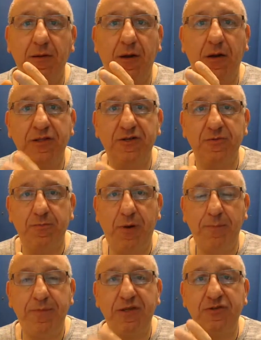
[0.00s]
other
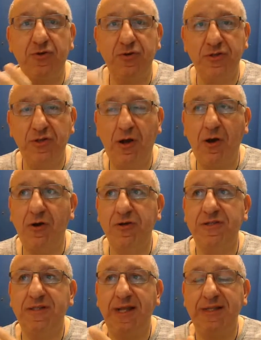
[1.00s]
puppies or
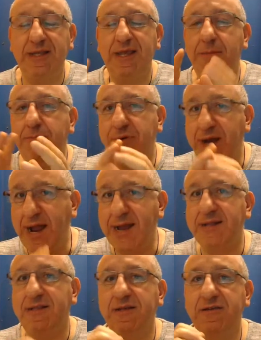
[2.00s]
dogs that they can
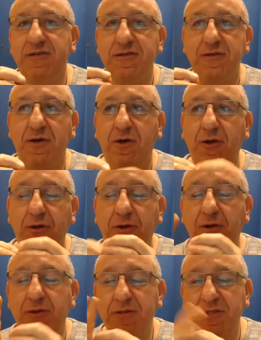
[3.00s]
practice uh,